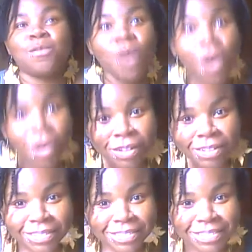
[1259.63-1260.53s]

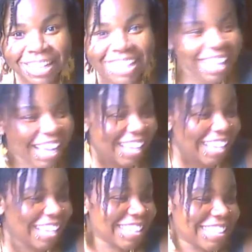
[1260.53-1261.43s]
Woo!
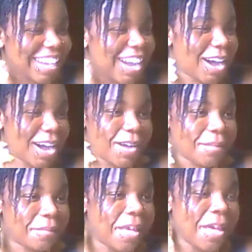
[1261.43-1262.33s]
Like,
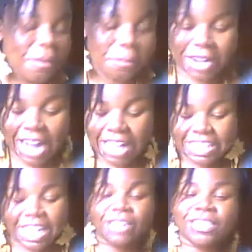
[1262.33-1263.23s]
when
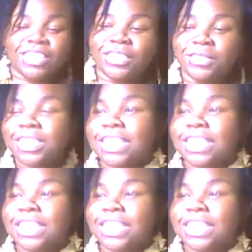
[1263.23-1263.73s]
I tell you